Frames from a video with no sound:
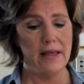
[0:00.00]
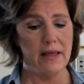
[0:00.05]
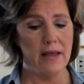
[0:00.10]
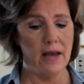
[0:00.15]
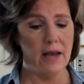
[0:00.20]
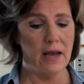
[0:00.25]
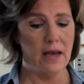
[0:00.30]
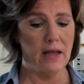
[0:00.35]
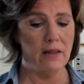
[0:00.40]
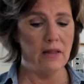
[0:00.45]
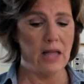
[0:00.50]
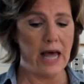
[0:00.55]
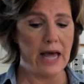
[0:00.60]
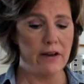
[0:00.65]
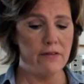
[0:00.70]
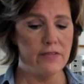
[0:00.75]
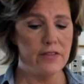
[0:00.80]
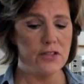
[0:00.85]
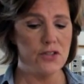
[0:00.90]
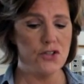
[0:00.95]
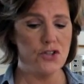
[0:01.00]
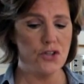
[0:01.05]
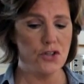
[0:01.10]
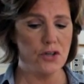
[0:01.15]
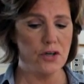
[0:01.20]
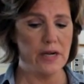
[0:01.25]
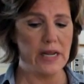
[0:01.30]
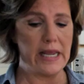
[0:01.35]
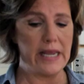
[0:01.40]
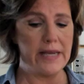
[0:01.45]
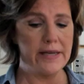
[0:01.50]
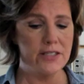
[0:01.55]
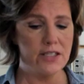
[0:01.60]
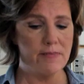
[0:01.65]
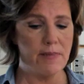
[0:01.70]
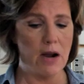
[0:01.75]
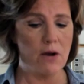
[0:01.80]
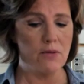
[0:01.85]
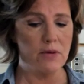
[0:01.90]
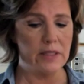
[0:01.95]
A lot of this journey is
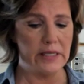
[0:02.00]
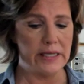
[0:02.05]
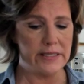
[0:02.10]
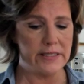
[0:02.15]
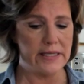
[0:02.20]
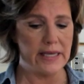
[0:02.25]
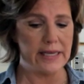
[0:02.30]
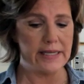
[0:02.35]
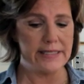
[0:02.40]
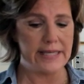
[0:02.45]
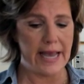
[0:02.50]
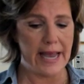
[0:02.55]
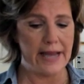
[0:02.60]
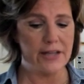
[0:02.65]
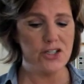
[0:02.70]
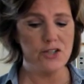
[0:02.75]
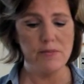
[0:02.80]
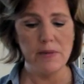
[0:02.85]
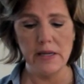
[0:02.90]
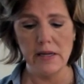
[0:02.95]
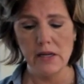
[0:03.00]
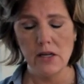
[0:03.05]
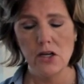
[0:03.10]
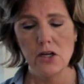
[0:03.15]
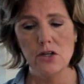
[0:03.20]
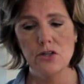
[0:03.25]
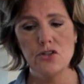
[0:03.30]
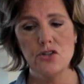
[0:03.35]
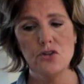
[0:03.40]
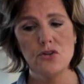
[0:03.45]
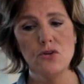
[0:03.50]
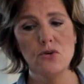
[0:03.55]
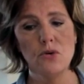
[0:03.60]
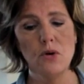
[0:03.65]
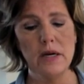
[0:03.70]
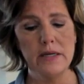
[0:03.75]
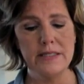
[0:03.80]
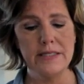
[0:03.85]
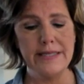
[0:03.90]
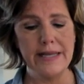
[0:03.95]
about releasing attachment to
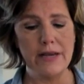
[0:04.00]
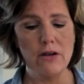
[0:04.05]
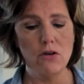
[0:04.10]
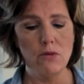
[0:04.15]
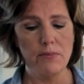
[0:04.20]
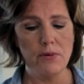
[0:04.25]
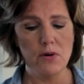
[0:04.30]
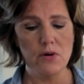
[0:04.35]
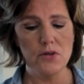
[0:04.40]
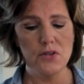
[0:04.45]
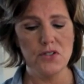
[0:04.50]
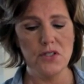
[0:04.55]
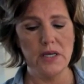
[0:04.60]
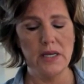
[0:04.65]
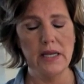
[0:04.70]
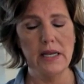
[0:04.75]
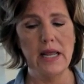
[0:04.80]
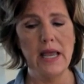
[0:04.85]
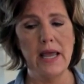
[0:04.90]
a single person.